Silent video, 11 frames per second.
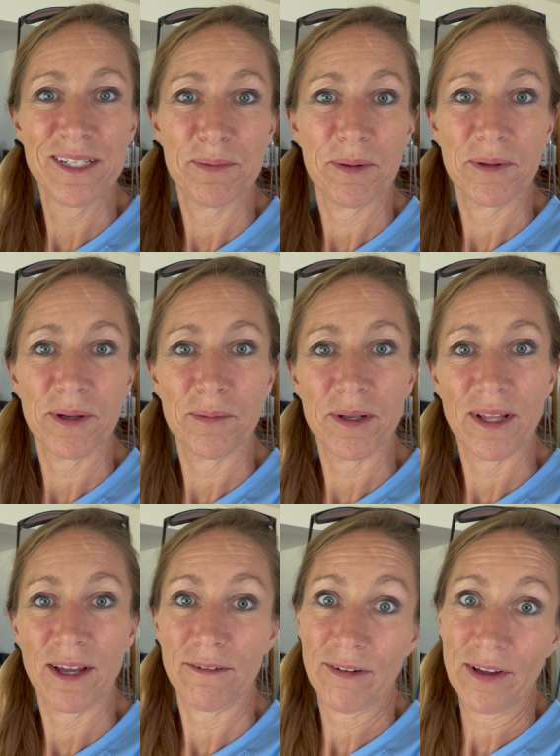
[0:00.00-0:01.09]
It's probably gonna be
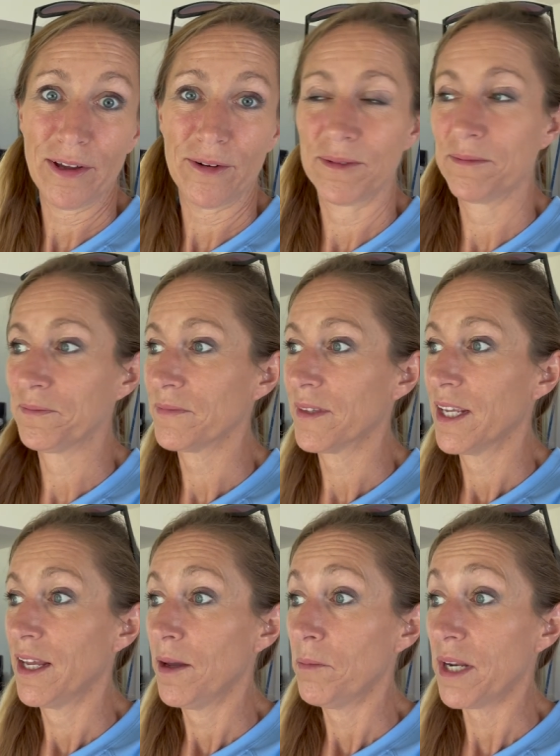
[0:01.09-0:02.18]
like fire.
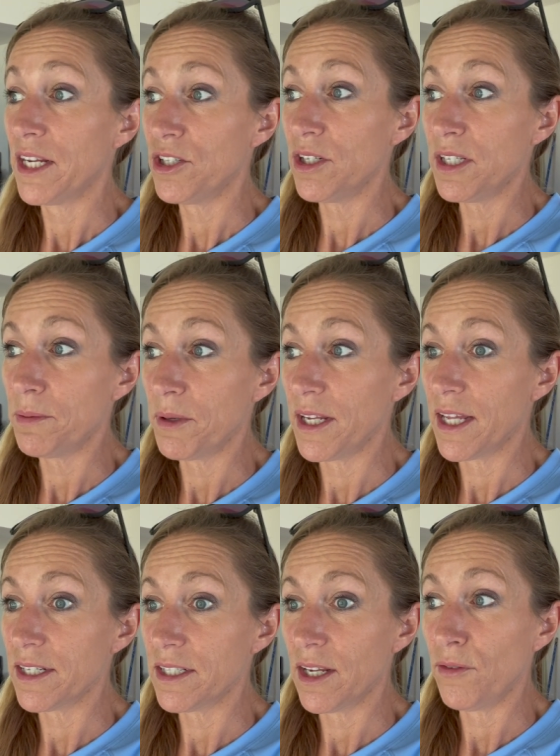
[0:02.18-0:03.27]
But I should spray
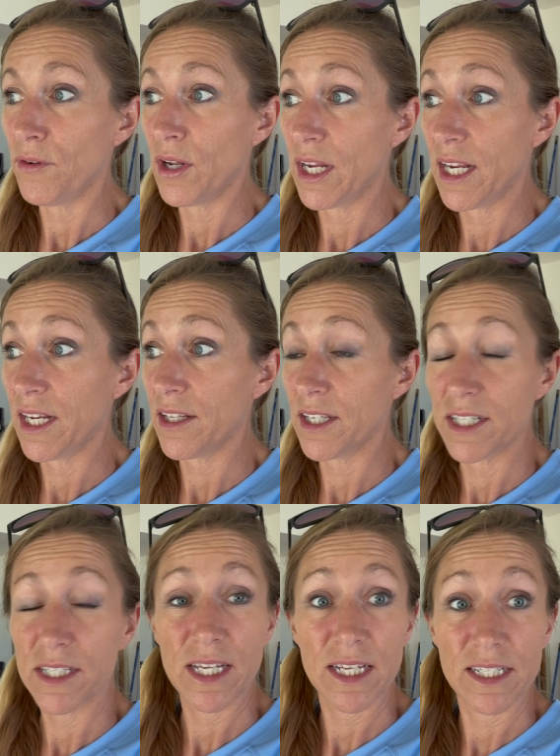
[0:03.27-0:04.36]
that stuff on it and at
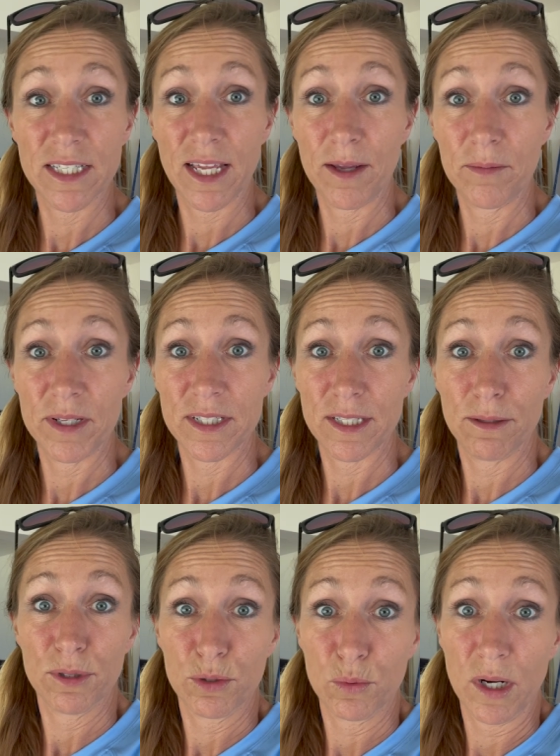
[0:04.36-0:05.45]
least test them and see
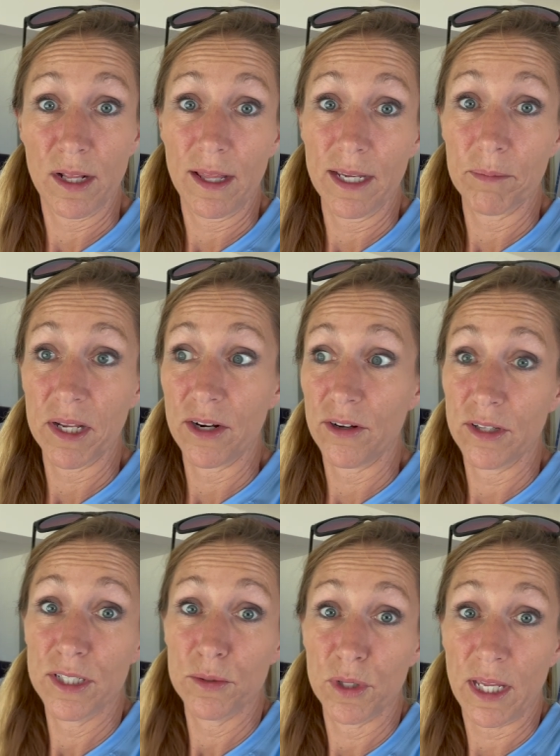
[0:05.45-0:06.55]
which one I like better. At
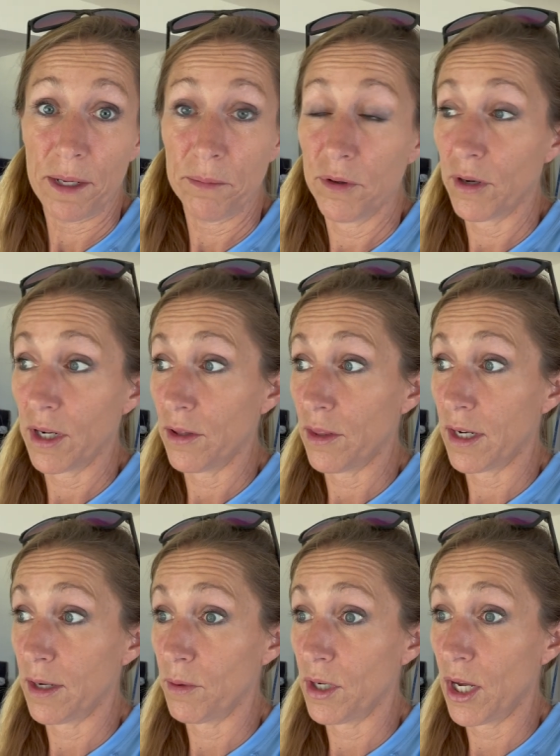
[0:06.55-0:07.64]
least with amaranth, then
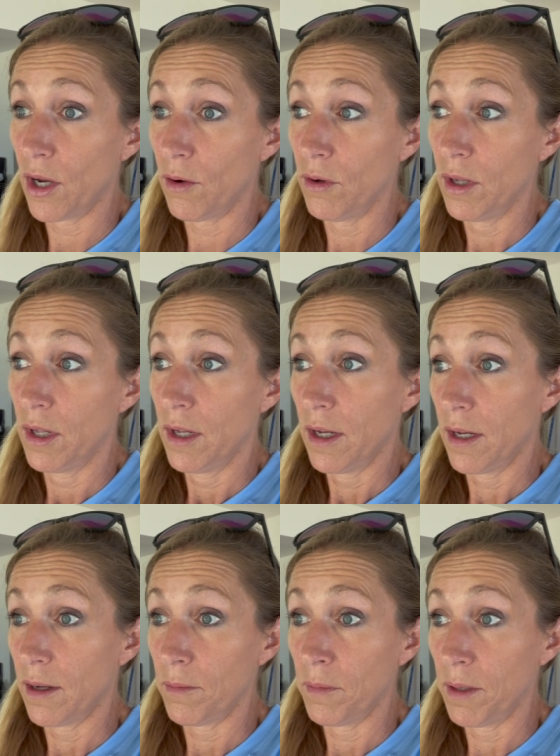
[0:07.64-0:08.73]
I would know.
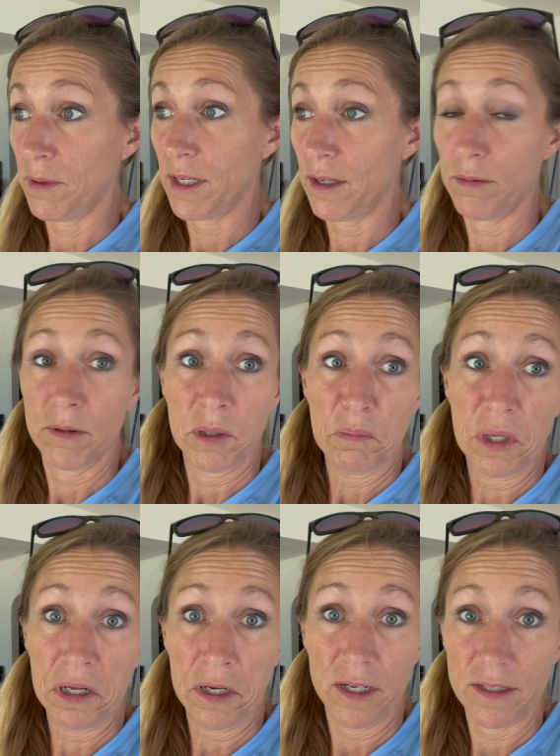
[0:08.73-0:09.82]
Um, maybe
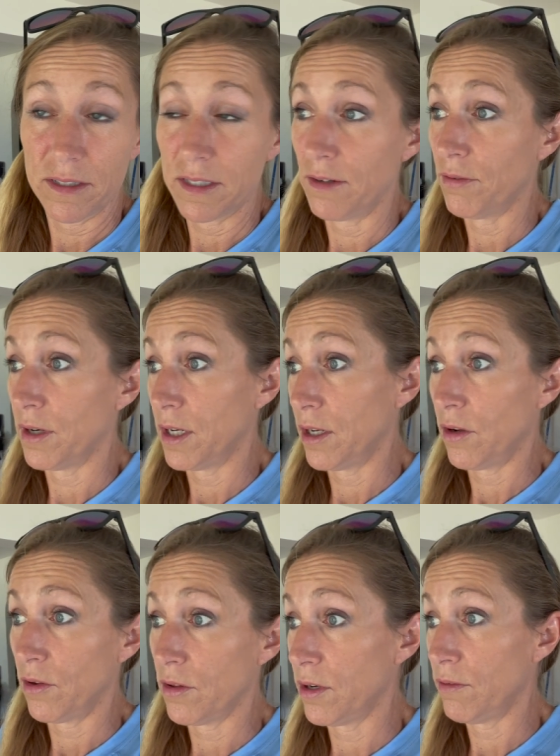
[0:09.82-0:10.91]
pine is different and
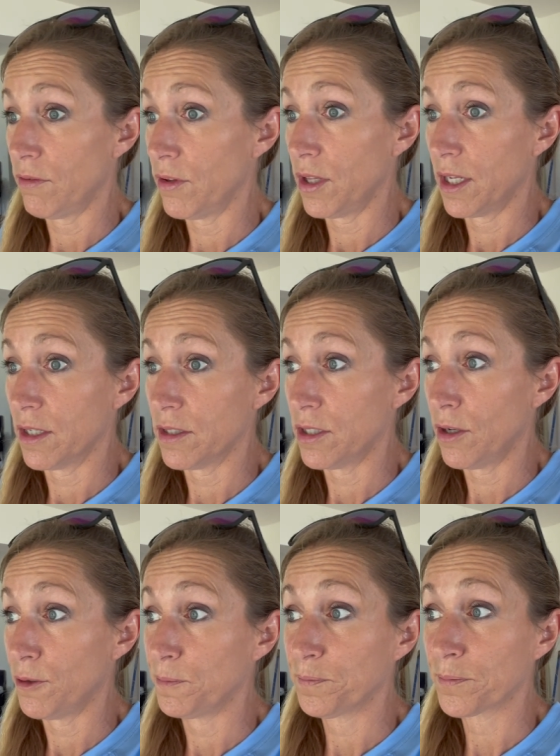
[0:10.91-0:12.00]
all the different things. So